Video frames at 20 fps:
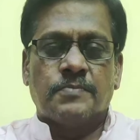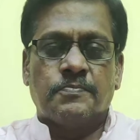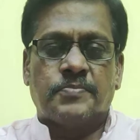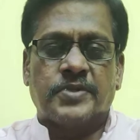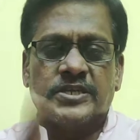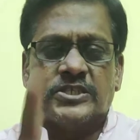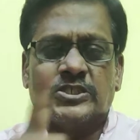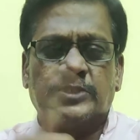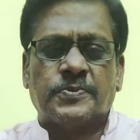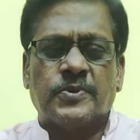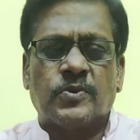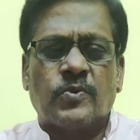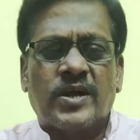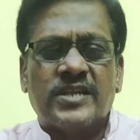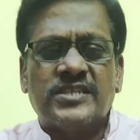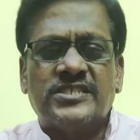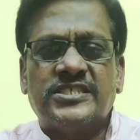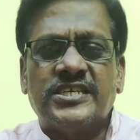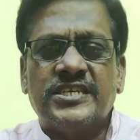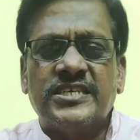Principle
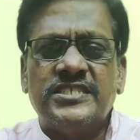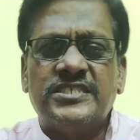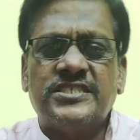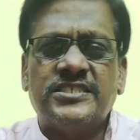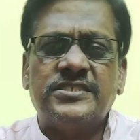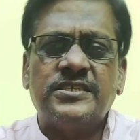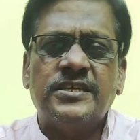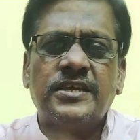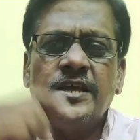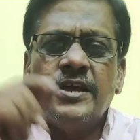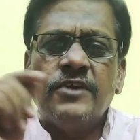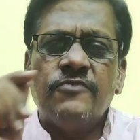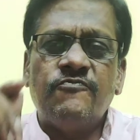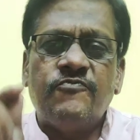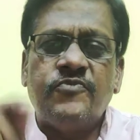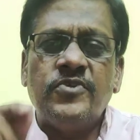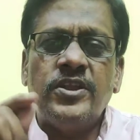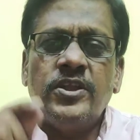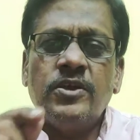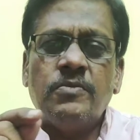1 says,
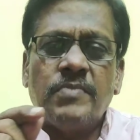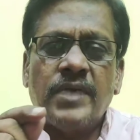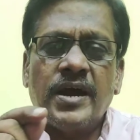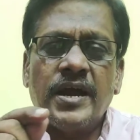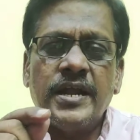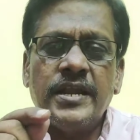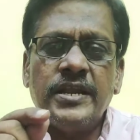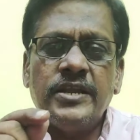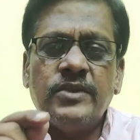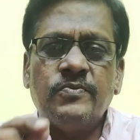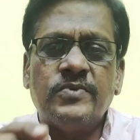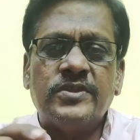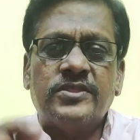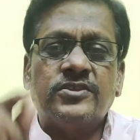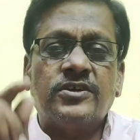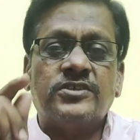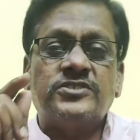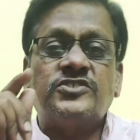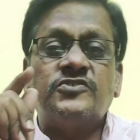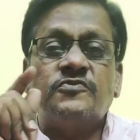fill your mind with
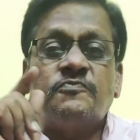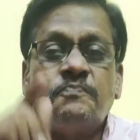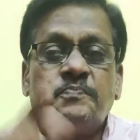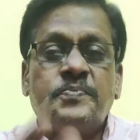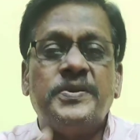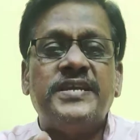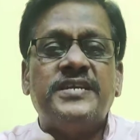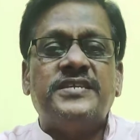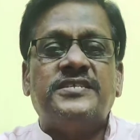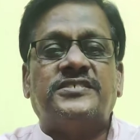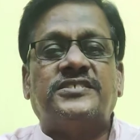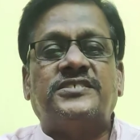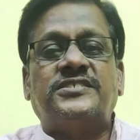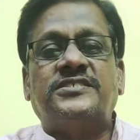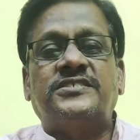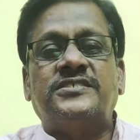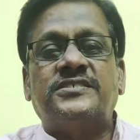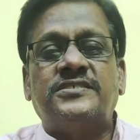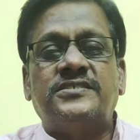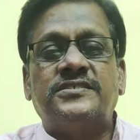thoughts of
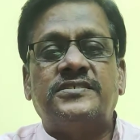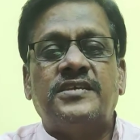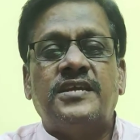peace,